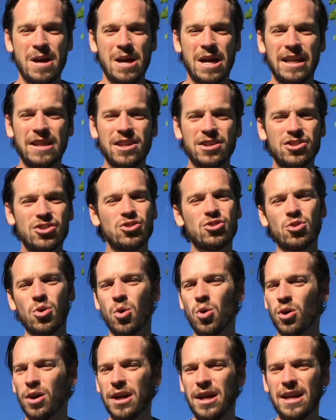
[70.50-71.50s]
In this
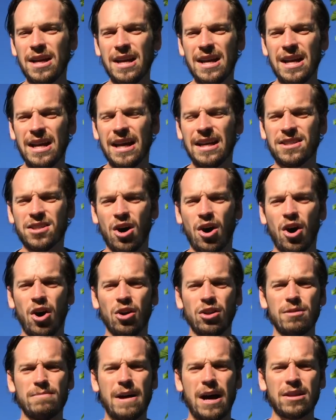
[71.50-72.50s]
story, it's
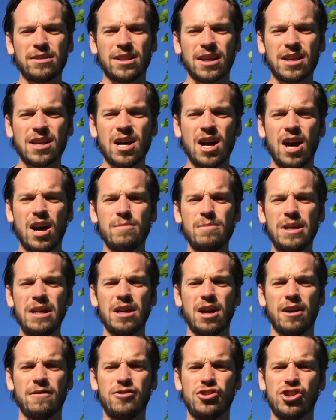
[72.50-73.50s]
all about the
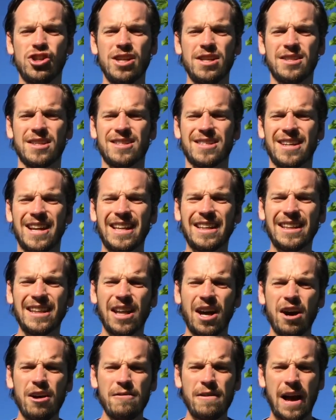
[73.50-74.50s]
coming of Jesus. And I
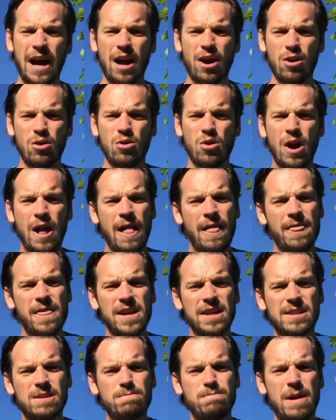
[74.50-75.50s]
love how
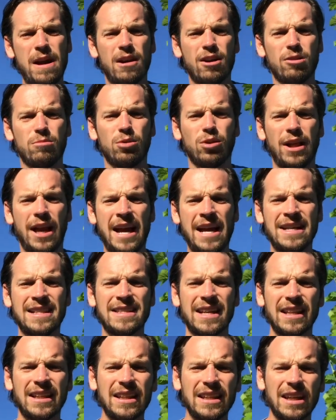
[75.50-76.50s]
this parable ends.
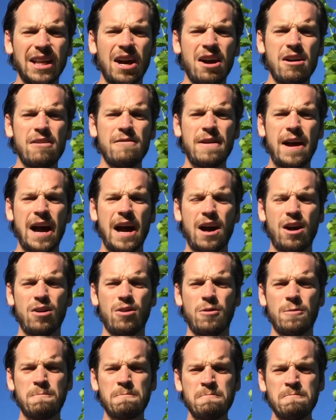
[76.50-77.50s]
I love
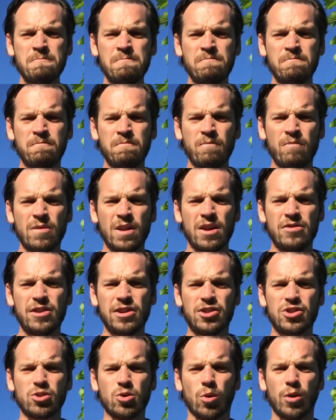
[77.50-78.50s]
how
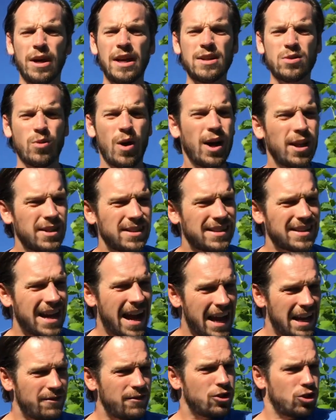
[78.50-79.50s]
this story ends. While it's
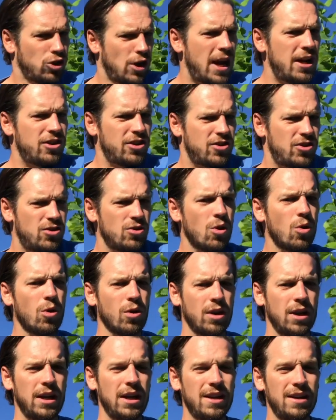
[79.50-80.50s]
kind of a tragic
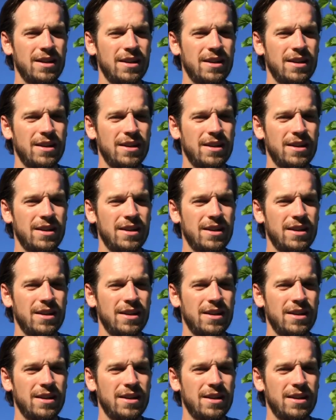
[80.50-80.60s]
story,